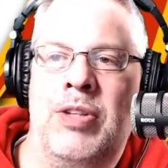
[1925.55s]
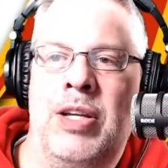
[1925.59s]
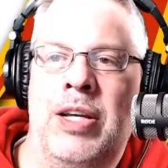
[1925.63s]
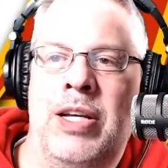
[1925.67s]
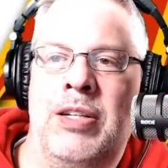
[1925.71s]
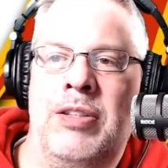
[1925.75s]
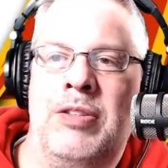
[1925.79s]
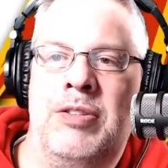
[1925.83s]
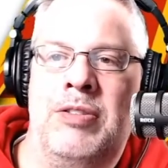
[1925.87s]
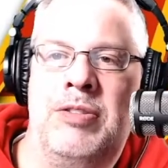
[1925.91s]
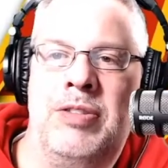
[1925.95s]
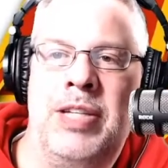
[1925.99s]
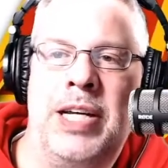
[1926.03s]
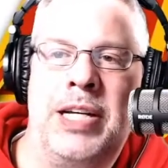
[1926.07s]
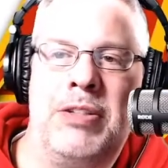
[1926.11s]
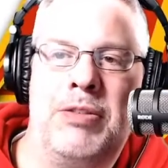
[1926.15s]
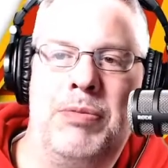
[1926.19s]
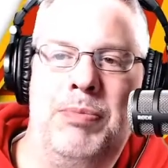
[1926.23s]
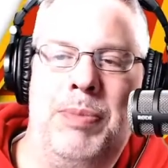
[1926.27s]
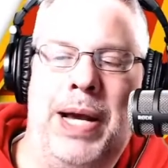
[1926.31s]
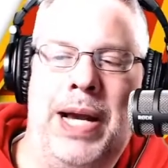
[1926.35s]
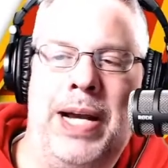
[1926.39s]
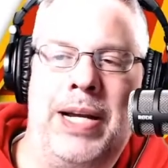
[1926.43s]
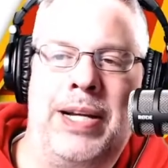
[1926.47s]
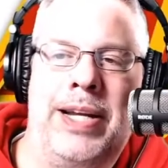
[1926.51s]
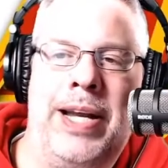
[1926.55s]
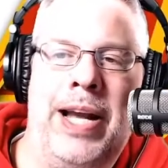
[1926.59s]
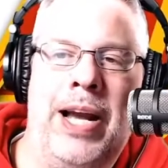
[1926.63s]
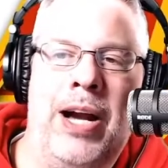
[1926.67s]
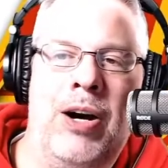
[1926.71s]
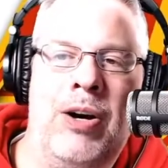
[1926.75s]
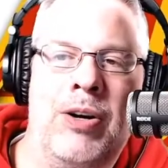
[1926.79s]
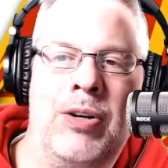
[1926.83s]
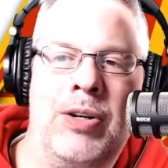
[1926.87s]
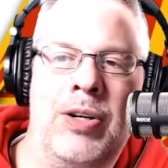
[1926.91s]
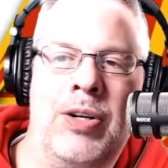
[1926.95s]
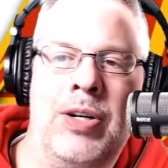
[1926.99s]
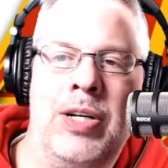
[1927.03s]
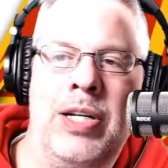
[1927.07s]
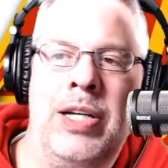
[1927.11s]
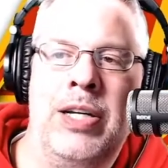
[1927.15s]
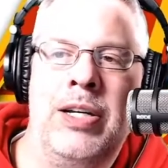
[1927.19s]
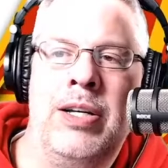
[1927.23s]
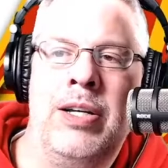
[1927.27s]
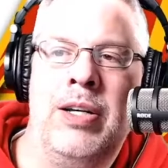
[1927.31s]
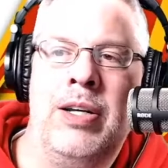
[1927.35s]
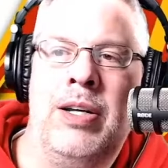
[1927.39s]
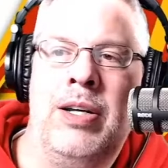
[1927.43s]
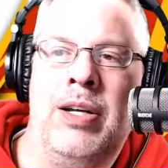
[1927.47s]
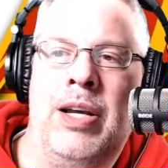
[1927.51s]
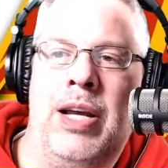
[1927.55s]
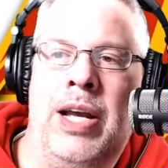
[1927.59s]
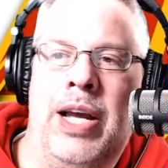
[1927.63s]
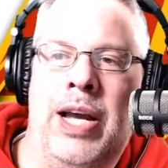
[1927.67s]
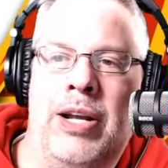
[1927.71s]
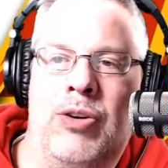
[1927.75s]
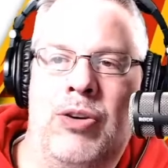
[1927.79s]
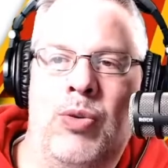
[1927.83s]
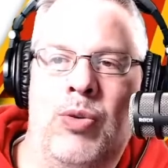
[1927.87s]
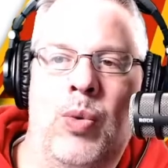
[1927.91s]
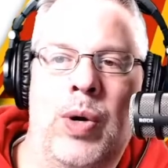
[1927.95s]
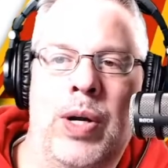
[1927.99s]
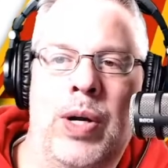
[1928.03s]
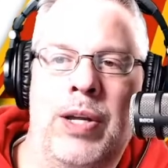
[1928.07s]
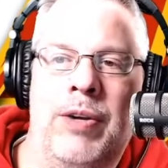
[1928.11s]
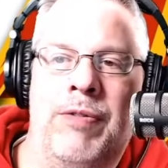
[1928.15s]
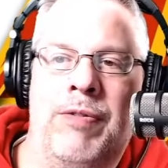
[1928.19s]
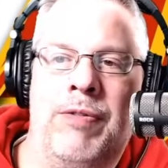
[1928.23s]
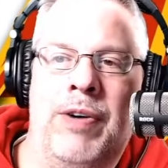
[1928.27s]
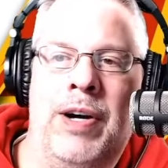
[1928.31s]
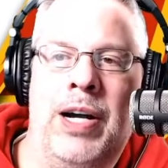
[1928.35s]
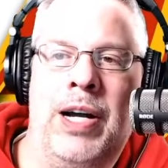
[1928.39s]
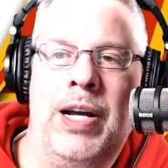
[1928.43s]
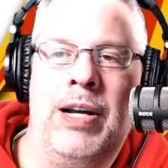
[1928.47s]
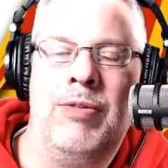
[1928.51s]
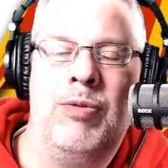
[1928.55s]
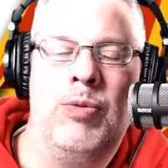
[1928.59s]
6 back. Calgary at 25.